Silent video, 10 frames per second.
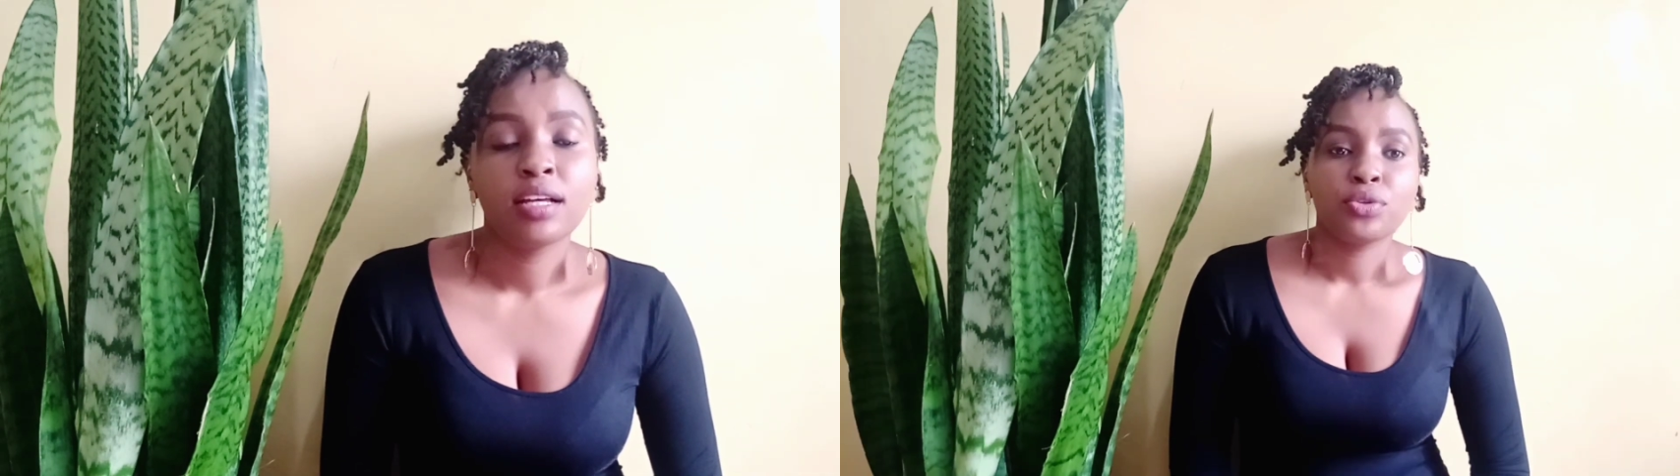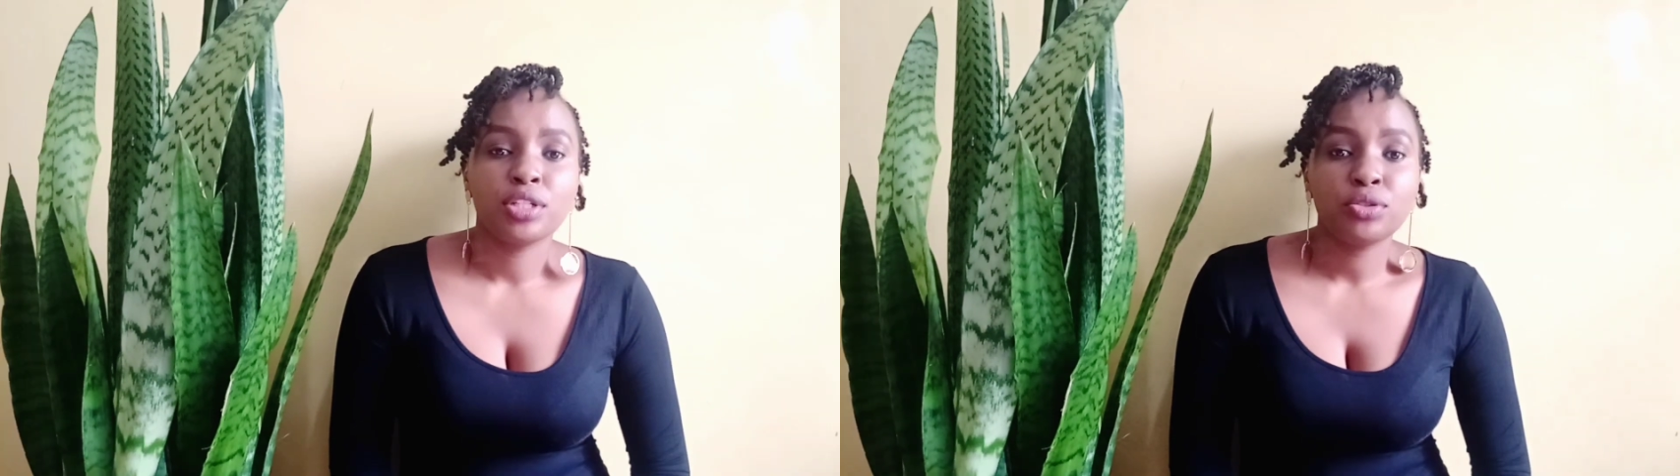
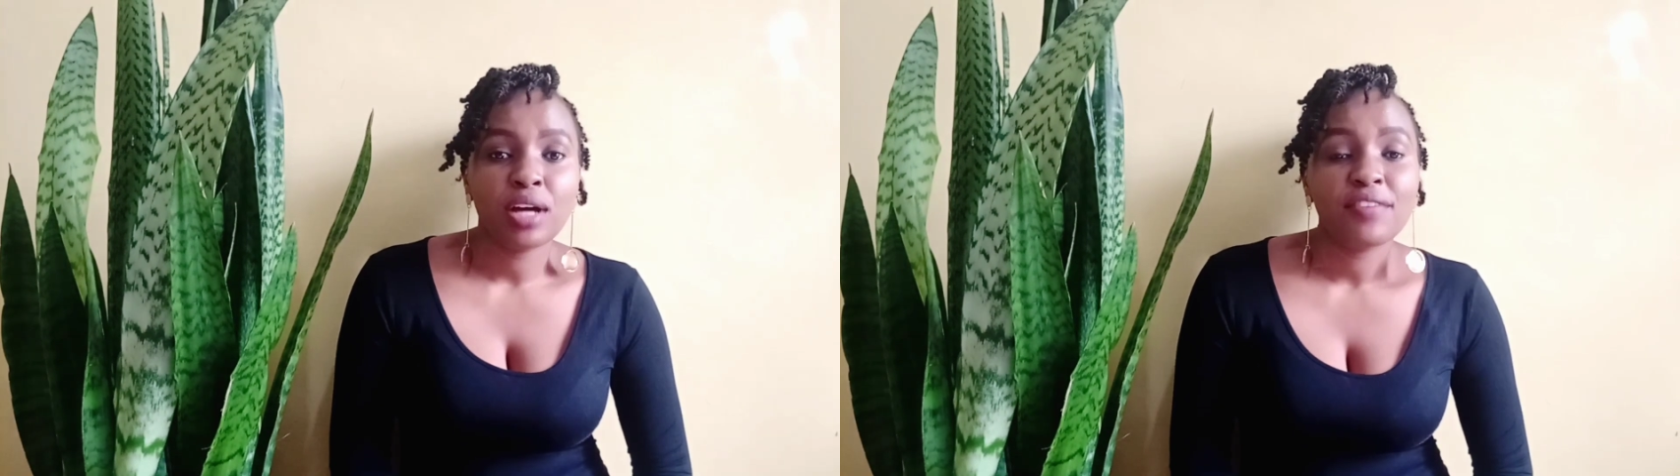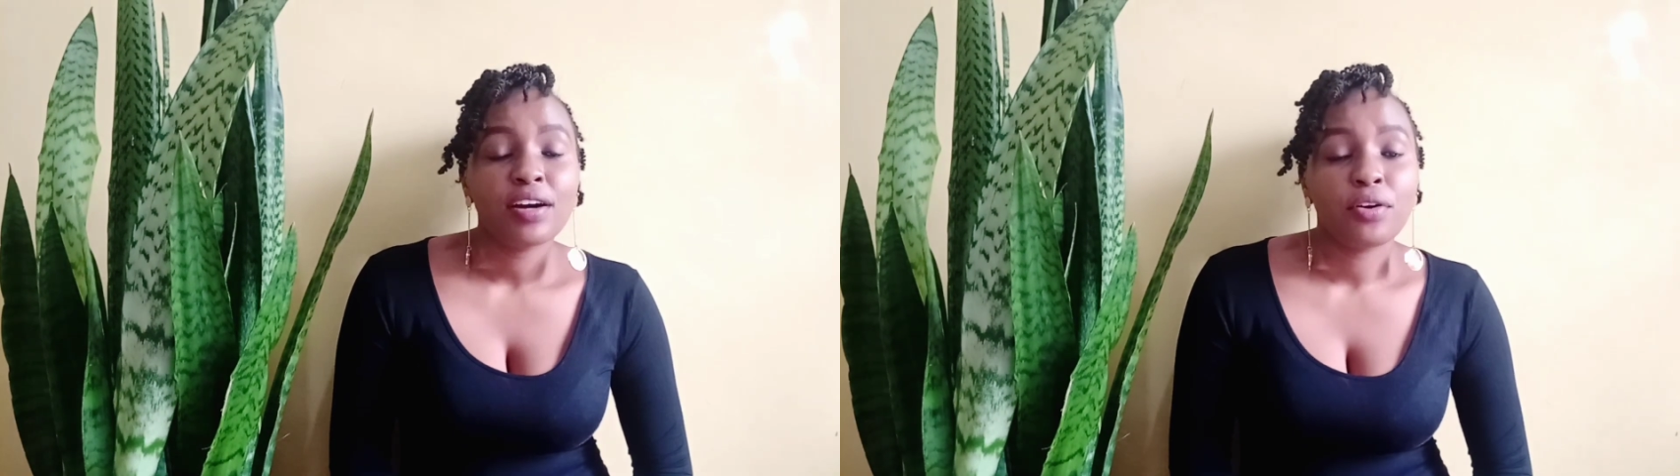You need to
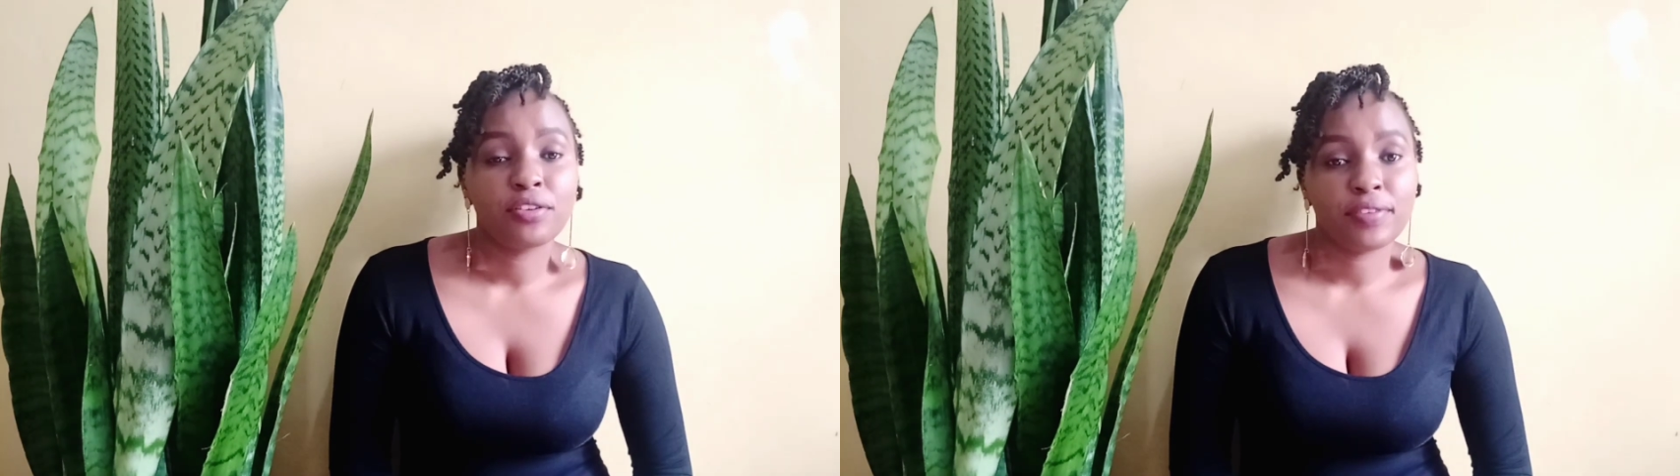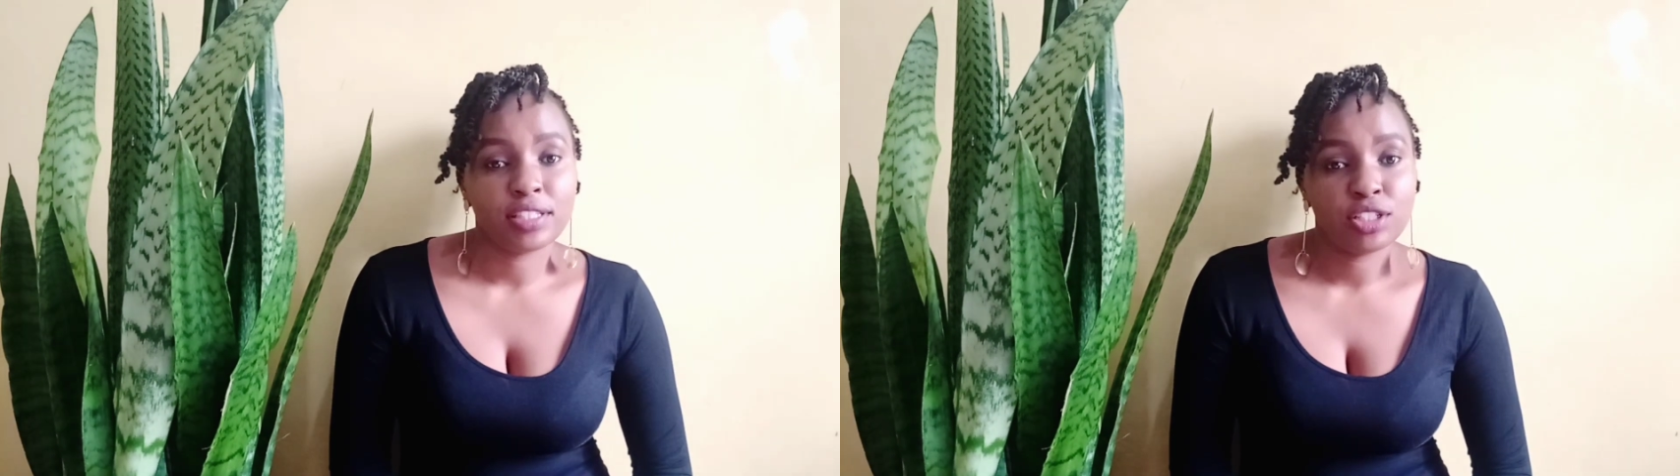have a
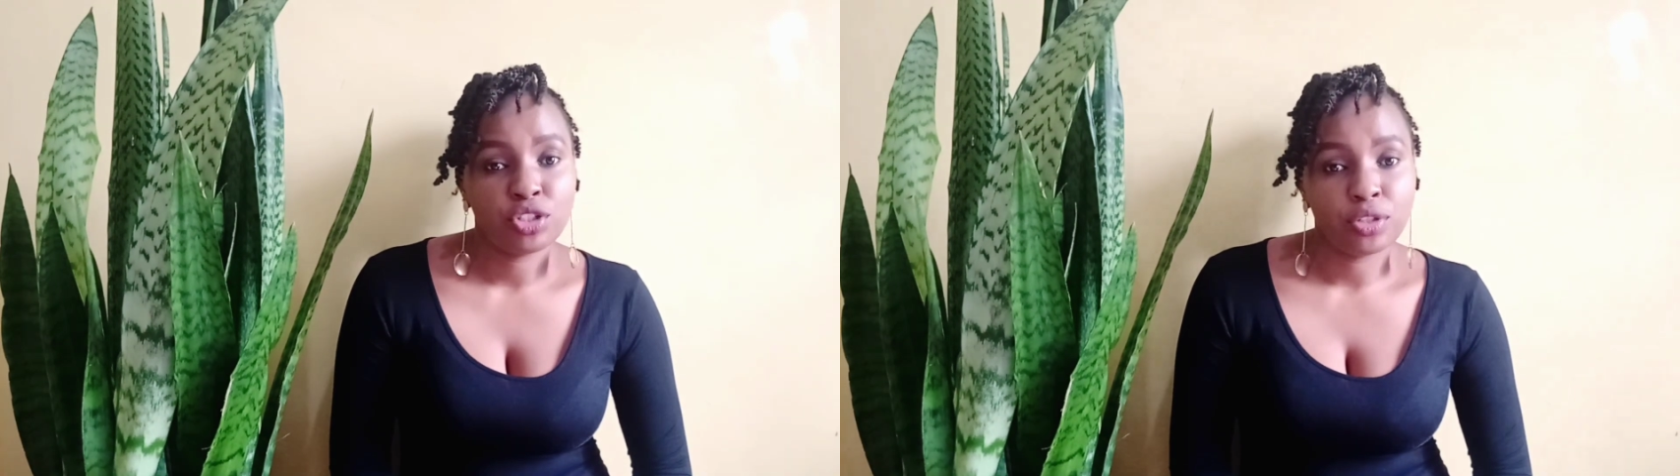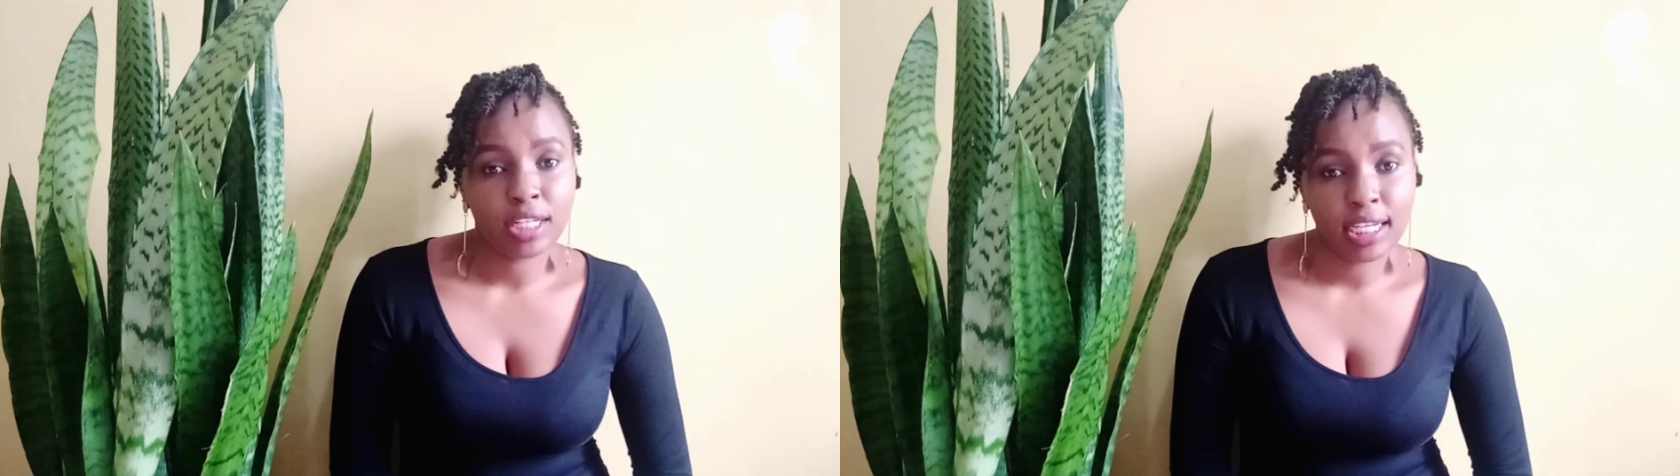conversation